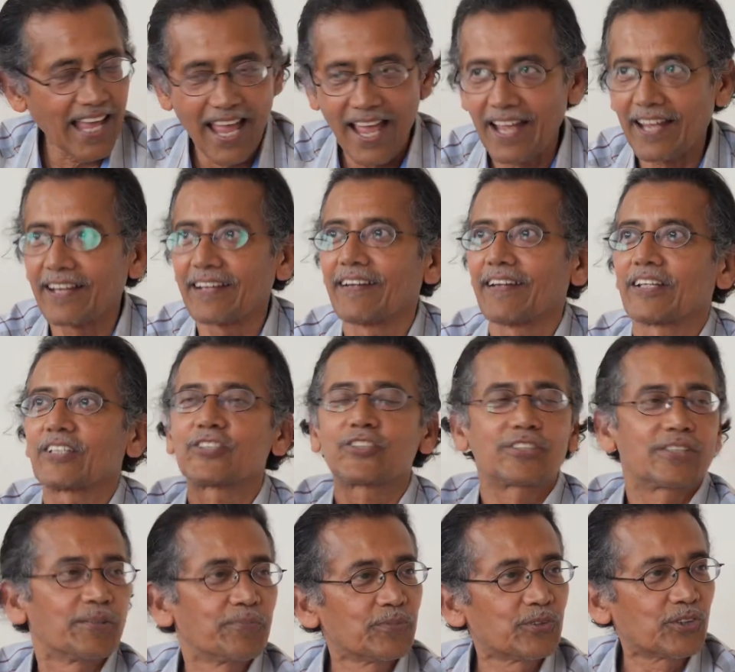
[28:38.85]
and
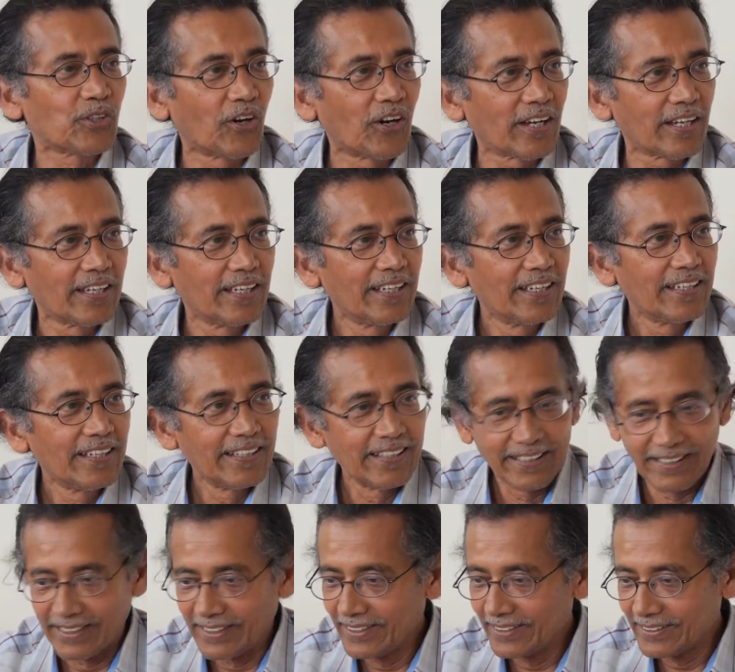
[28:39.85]
extreme joy
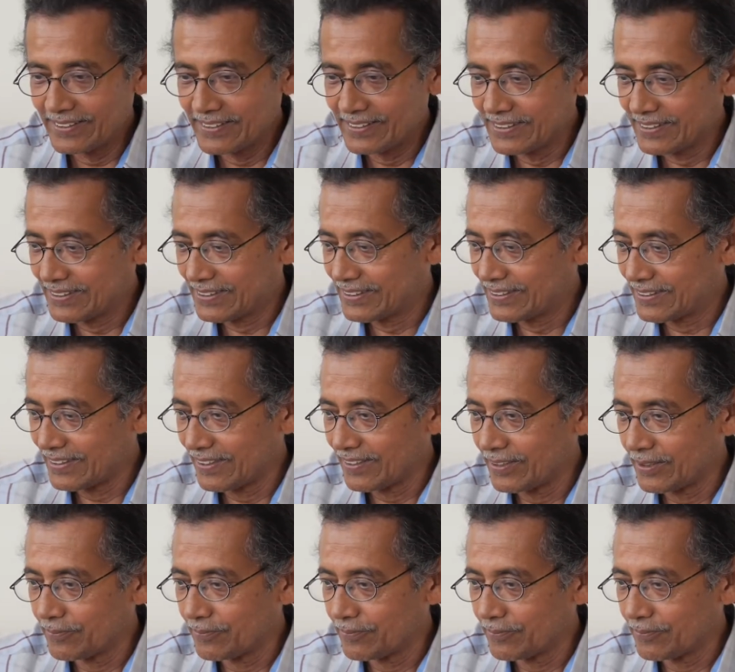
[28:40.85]
is